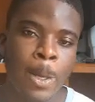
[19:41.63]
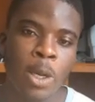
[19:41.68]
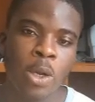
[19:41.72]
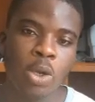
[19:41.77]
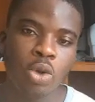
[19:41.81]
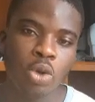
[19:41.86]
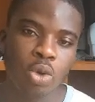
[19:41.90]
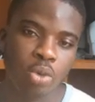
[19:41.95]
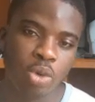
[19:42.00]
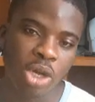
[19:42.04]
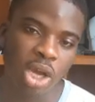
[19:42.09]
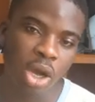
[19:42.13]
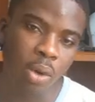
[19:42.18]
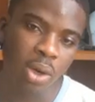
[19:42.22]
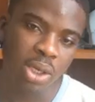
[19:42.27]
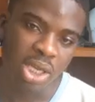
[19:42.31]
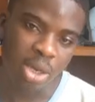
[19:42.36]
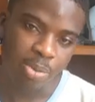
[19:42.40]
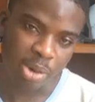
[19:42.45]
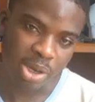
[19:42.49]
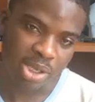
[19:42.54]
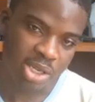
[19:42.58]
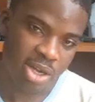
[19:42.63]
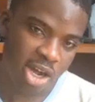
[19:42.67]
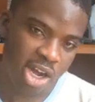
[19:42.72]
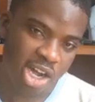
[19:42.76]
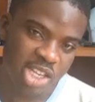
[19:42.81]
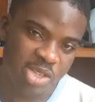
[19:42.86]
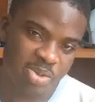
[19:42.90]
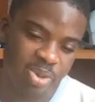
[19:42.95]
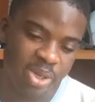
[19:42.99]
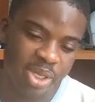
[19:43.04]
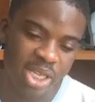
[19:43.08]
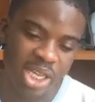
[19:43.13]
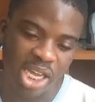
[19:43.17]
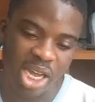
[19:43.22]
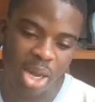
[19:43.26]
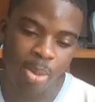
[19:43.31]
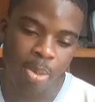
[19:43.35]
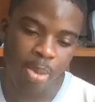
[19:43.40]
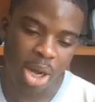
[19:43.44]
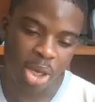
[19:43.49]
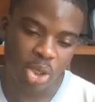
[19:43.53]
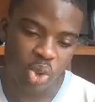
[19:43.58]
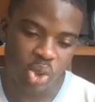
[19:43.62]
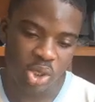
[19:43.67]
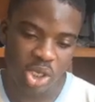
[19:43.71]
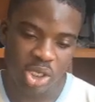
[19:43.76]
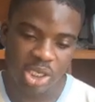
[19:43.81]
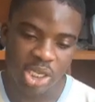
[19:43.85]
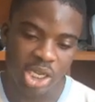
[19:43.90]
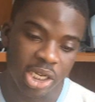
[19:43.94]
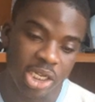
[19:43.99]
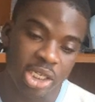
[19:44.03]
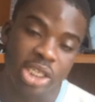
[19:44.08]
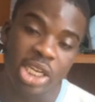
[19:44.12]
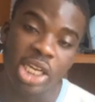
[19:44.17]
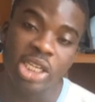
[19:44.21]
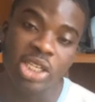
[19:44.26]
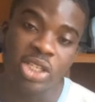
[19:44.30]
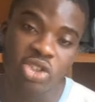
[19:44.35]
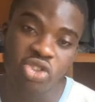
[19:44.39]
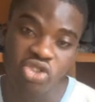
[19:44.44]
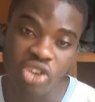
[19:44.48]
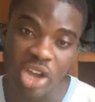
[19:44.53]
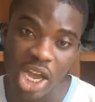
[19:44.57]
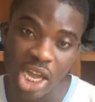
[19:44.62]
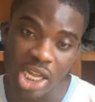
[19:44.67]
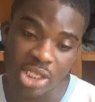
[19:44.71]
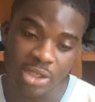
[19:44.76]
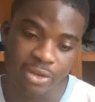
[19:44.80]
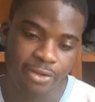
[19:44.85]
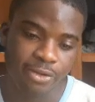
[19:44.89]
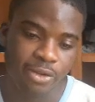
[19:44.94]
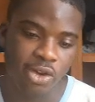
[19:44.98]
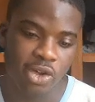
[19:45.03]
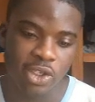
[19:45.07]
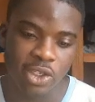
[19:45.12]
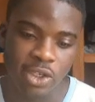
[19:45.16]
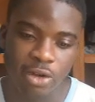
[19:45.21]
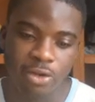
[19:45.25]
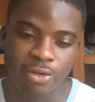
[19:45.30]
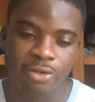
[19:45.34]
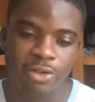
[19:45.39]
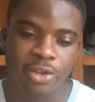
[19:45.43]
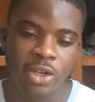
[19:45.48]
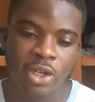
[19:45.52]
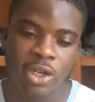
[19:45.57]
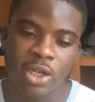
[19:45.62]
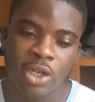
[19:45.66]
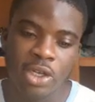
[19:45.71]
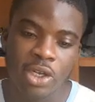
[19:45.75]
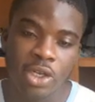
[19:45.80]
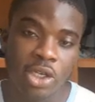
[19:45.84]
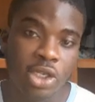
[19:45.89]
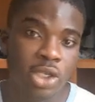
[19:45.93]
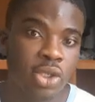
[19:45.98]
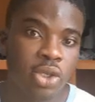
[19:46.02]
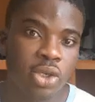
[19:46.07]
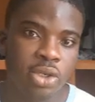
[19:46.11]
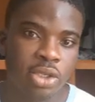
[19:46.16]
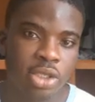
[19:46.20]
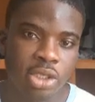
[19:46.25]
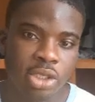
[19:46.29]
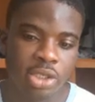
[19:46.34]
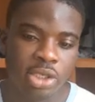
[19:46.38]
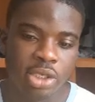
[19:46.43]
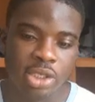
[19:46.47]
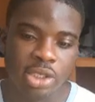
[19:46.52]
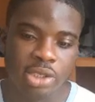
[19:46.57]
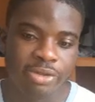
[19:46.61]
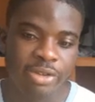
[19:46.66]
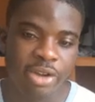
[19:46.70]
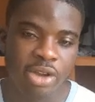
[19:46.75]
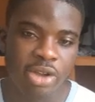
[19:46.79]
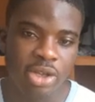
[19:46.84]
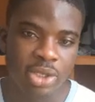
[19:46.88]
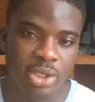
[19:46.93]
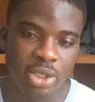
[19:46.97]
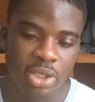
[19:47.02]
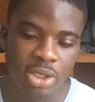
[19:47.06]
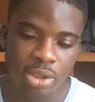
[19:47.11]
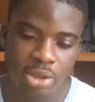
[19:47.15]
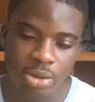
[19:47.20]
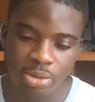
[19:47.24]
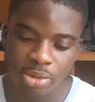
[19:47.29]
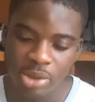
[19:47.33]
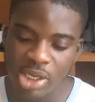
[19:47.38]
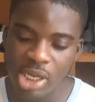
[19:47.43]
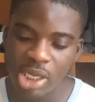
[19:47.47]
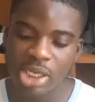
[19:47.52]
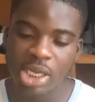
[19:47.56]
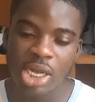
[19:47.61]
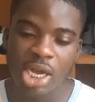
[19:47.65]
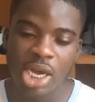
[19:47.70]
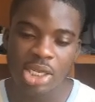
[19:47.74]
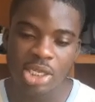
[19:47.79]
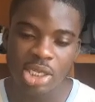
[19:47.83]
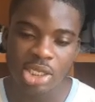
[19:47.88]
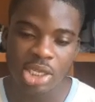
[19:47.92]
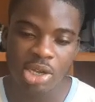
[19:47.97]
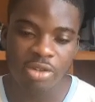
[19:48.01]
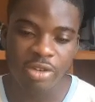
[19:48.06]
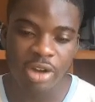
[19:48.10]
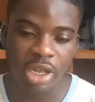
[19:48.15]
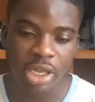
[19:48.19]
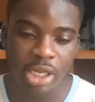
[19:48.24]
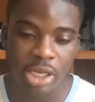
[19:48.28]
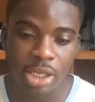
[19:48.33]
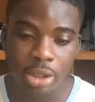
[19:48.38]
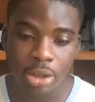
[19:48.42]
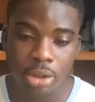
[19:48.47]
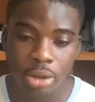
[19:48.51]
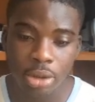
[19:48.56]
you know, we can watch the practical aspect and come back to this and just try it for yourself. It's very easy. So the answers are right here.